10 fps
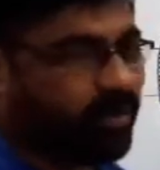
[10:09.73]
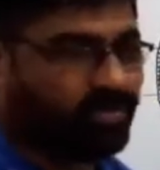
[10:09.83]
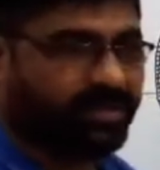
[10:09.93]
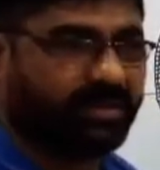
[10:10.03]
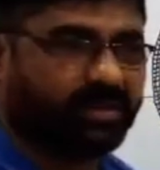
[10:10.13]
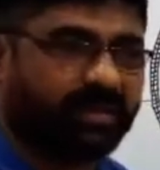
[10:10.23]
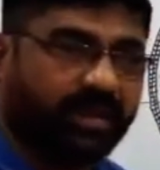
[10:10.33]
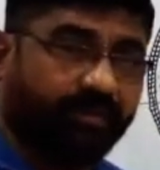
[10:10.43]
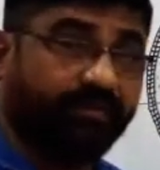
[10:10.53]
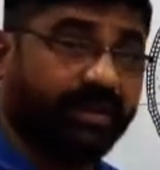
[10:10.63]
causing the
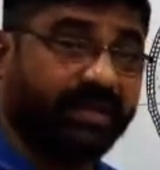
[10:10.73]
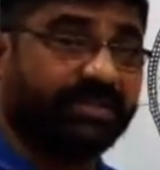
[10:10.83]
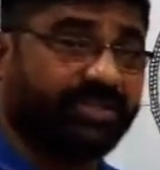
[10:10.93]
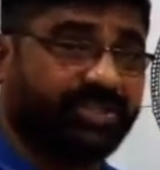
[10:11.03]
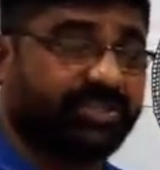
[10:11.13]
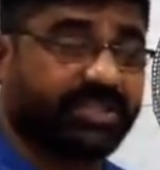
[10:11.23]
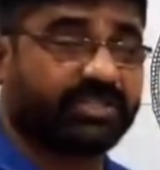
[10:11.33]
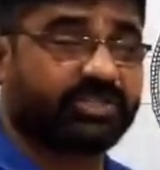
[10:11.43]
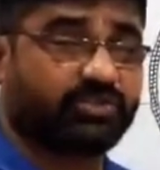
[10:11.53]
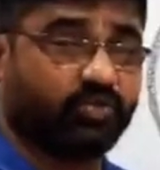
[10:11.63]
various
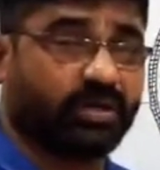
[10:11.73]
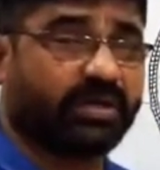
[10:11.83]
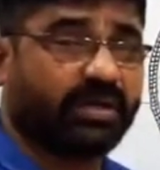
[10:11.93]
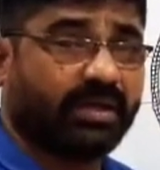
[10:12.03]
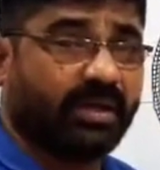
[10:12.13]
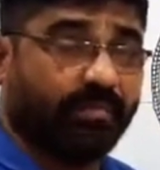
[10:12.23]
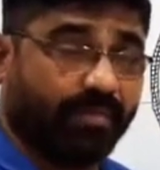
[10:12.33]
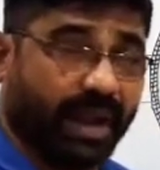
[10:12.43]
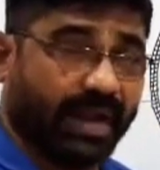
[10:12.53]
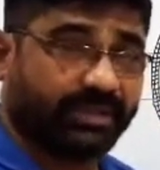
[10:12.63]
diseases to the
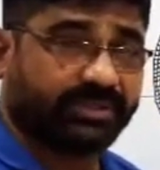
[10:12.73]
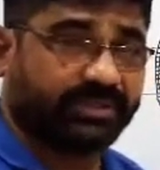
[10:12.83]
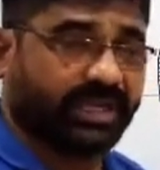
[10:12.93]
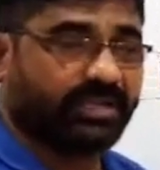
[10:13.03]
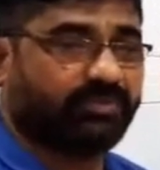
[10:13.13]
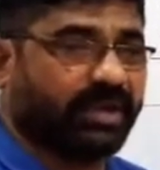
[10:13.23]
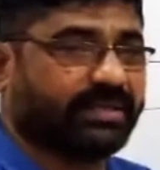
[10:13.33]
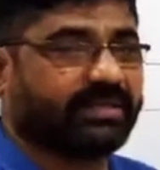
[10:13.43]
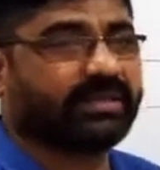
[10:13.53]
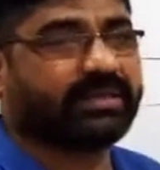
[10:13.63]
plants as well
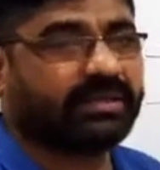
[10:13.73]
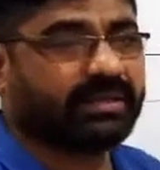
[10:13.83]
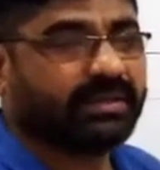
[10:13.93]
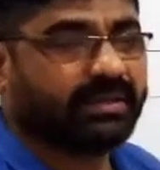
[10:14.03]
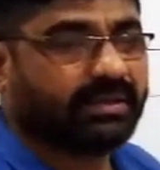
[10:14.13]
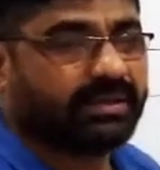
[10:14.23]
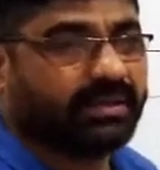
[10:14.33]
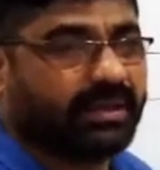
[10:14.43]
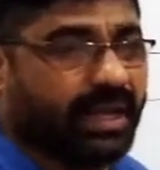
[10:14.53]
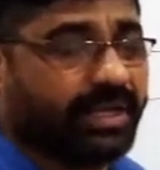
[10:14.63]
as the
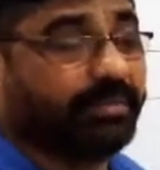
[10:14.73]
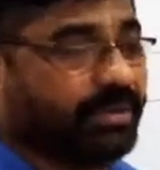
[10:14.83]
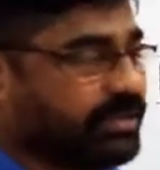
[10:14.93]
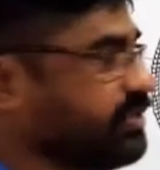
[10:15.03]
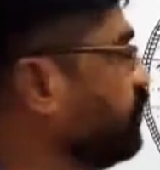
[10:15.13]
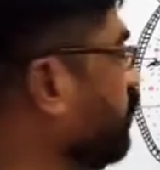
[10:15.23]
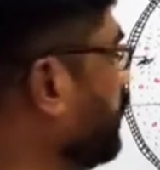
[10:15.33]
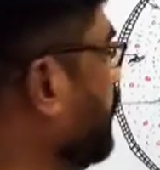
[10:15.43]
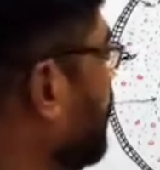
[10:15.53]
animals. Okay,